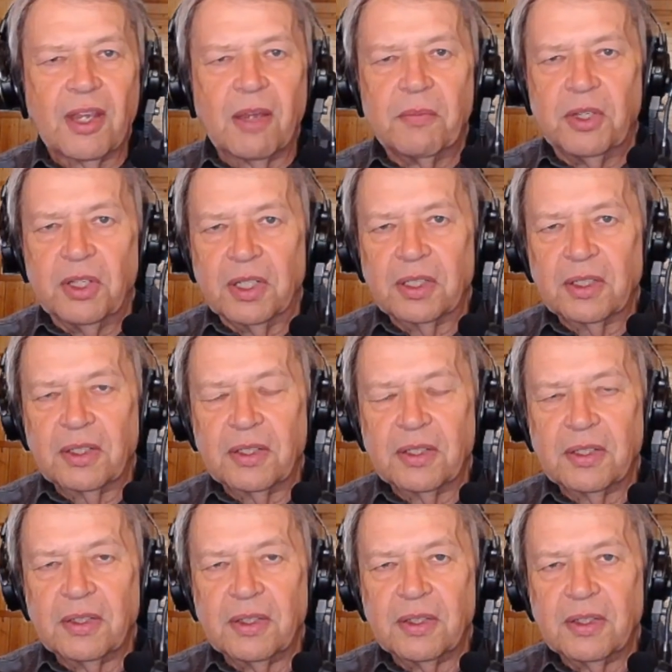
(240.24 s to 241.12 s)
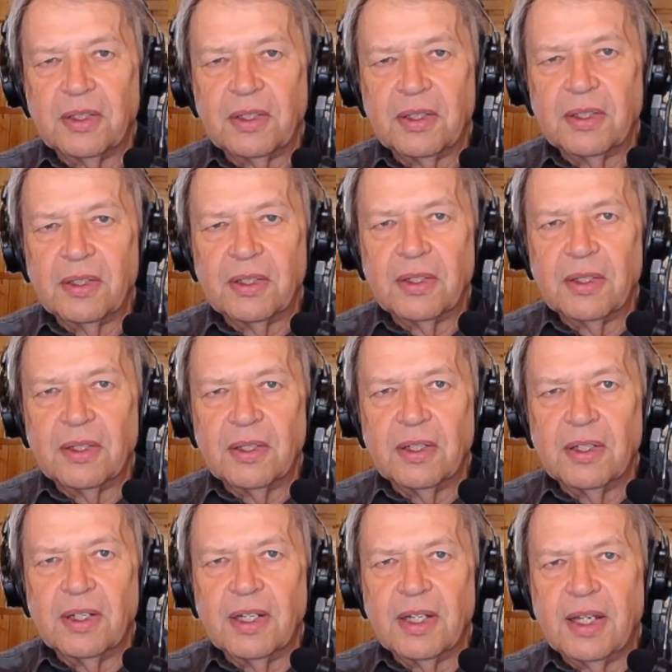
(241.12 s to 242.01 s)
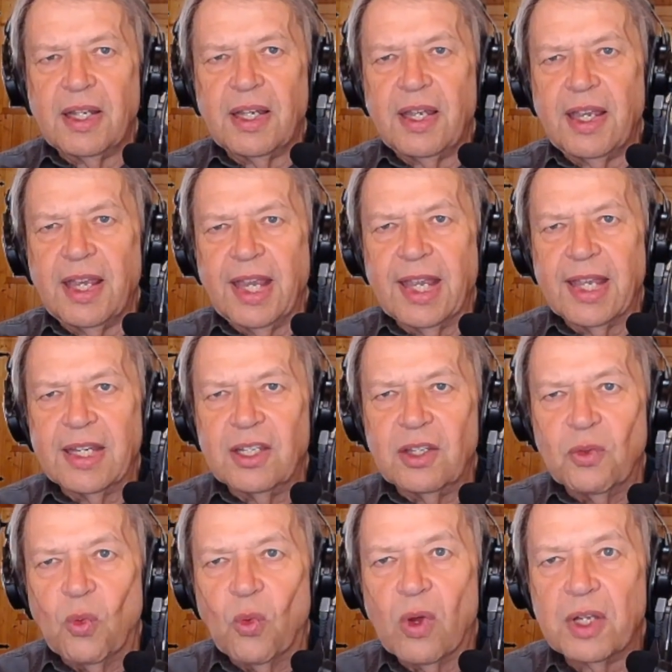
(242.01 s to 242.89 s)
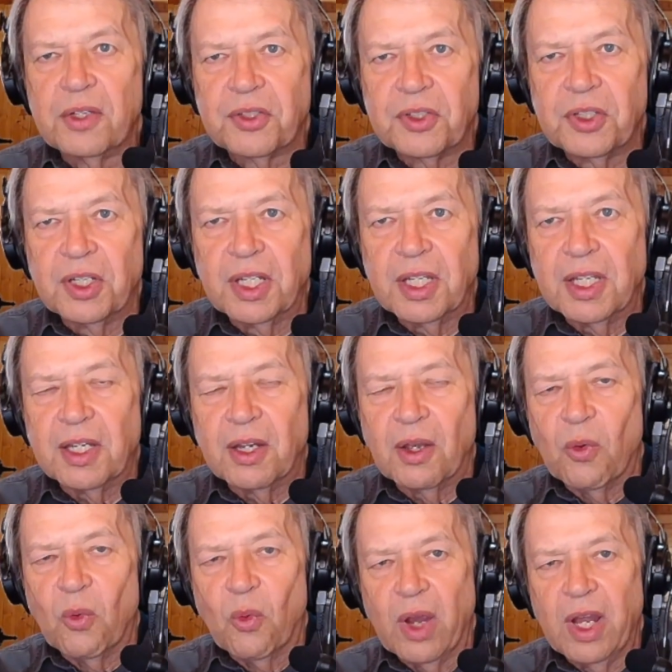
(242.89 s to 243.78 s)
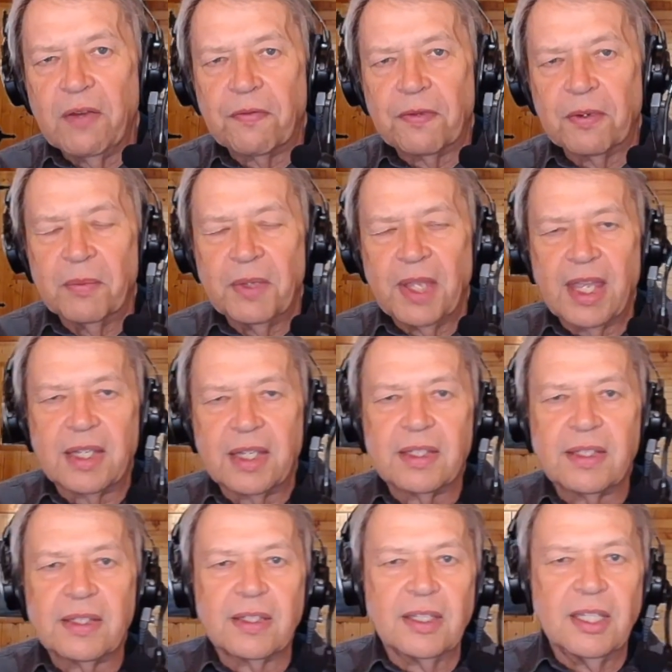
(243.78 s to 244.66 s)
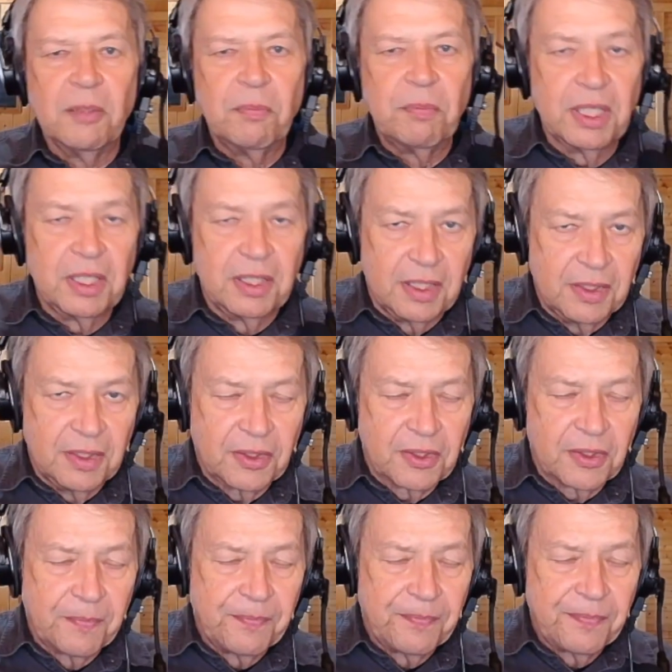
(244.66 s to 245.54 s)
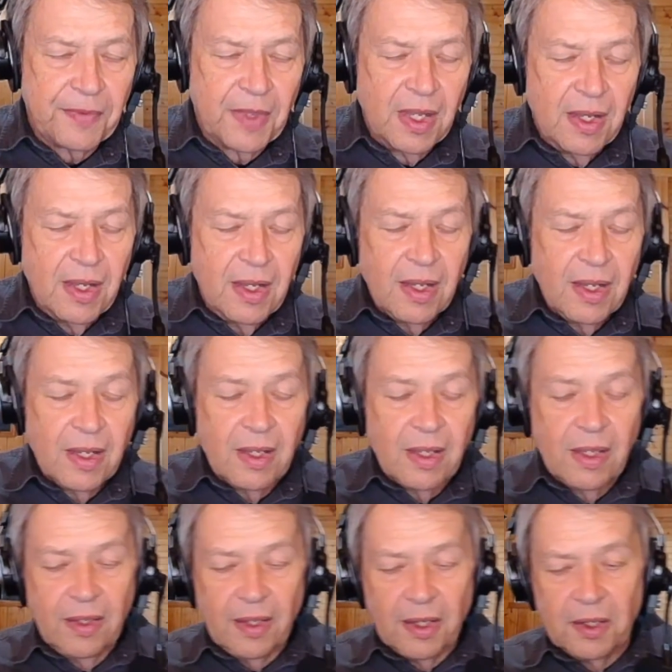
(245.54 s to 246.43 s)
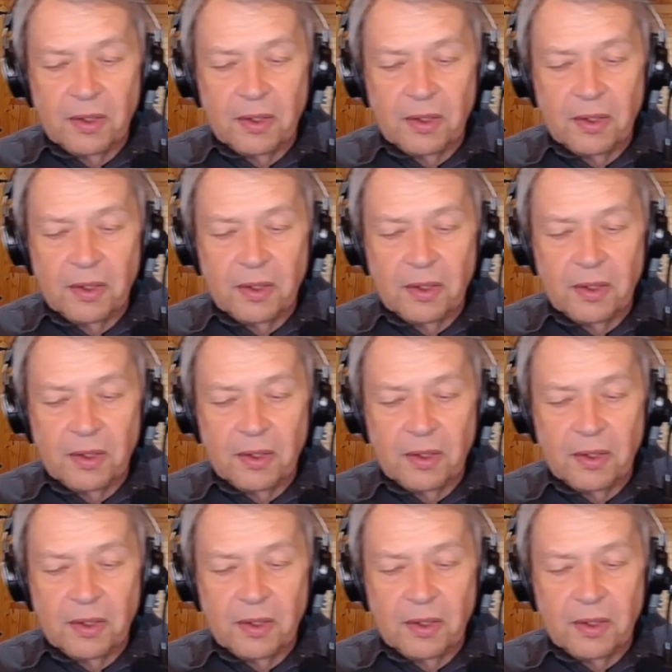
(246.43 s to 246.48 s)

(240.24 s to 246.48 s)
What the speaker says: and you want to get away from that dependence, then what you need to do is you need to